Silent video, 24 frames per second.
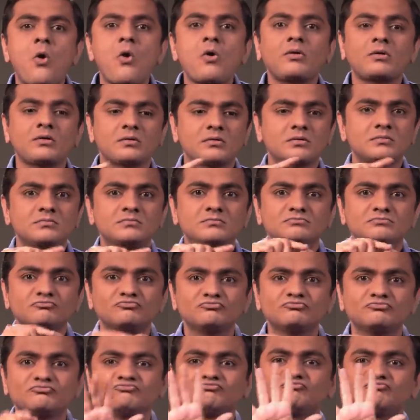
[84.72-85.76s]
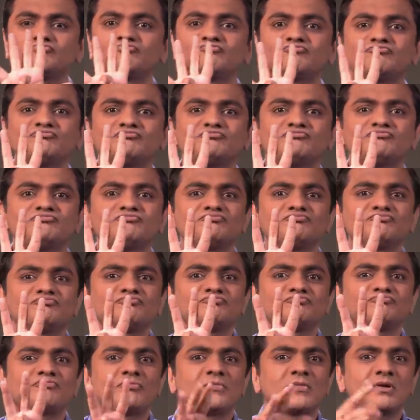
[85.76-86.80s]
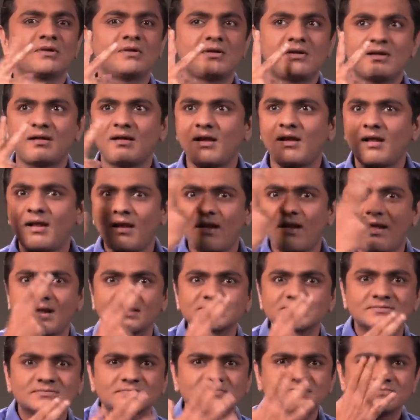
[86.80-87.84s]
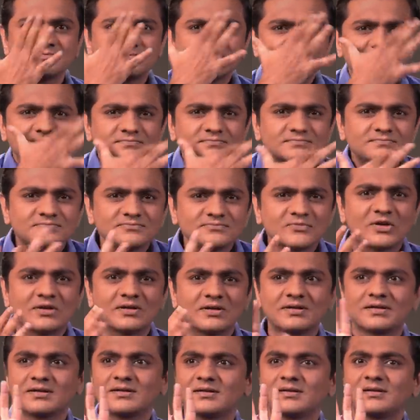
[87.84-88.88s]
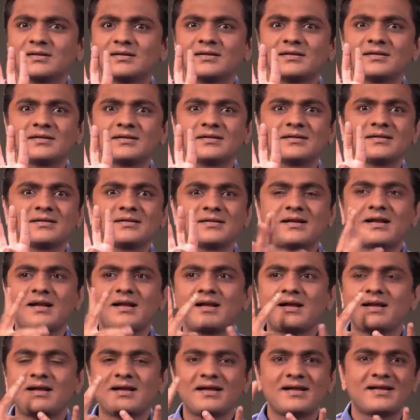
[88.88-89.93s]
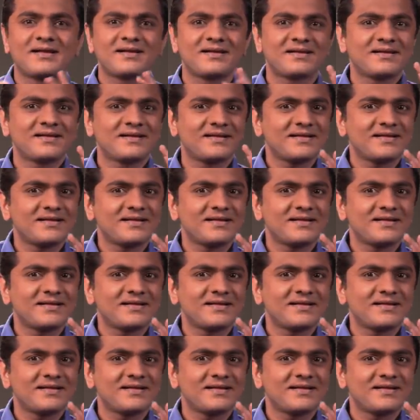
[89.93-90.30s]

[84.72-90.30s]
No one is speaking in this clip.